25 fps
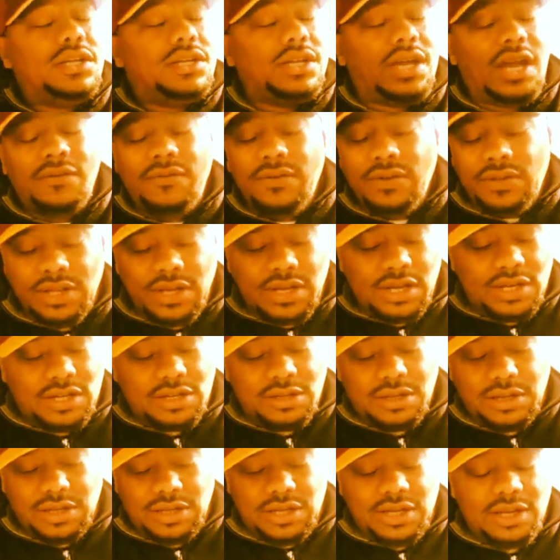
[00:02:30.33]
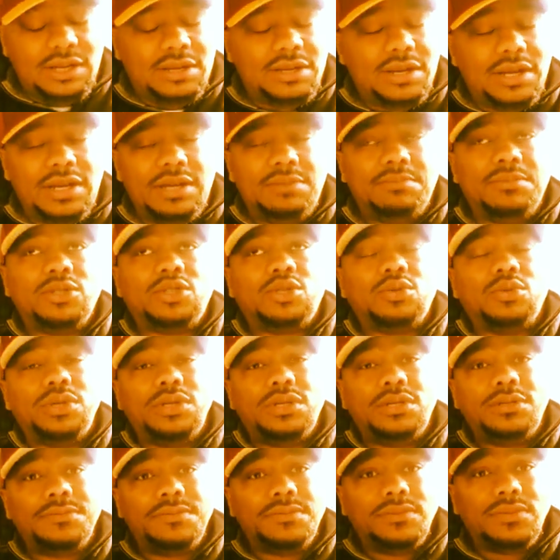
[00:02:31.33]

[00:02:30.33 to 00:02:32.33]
everything in between.